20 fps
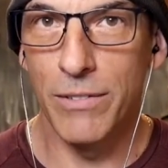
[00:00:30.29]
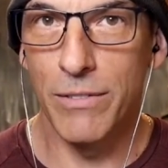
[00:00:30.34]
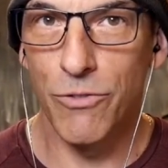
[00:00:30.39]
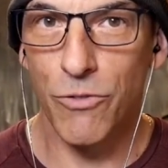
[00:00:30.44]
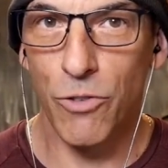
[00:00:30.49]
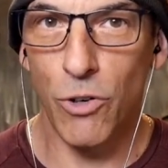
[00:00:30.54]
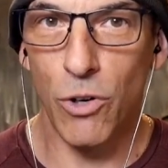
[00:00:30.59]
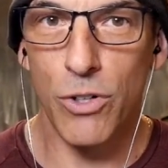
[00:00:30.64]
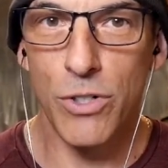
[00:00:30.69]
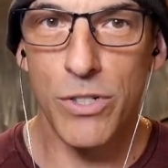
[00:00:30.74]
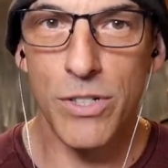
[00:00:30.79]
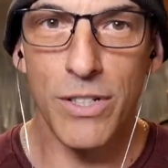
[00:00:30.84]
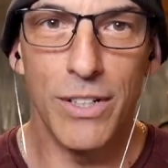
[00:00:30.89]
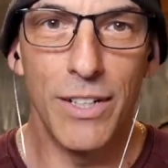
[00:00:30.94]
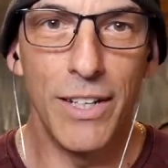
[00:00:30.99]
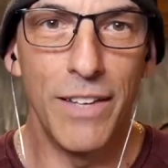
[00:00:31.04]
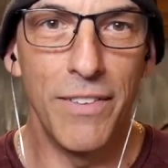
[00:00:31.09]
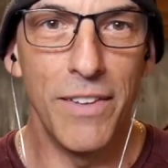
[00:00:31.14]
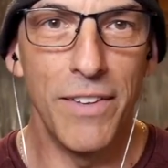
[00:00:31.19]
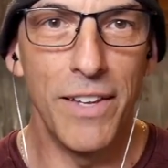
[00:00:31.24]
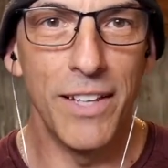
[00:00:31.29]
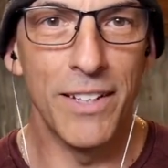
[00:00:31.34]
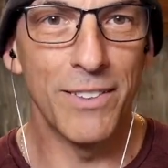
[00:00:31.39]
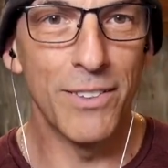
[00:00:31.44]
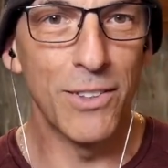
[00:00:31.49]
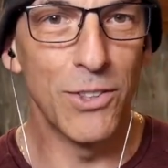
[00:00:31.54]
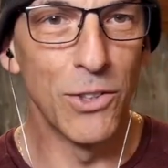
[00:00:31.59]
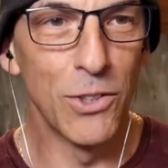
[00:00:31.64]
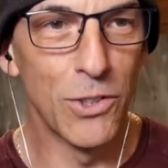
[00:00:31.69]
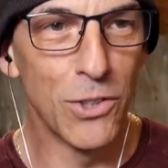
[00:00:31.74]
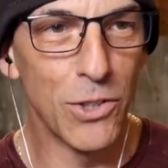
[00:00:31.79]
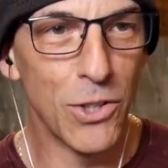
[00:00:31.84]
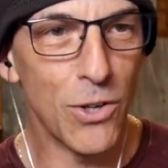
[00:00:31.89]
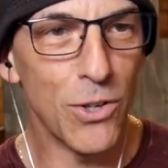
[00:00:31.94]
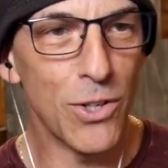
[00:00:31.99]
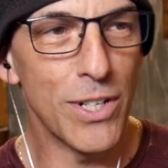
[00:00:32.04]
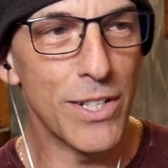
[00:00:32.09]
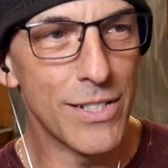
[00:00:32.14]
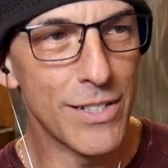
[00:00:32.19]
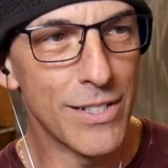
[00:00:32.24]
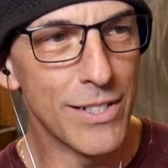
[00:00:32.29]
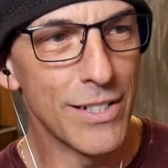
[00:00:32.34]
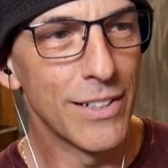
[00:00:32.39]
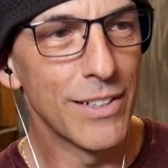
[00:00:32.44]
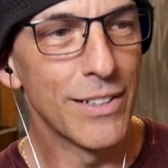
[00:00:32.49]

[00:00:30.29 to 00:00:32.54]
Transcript: first, and then Curtis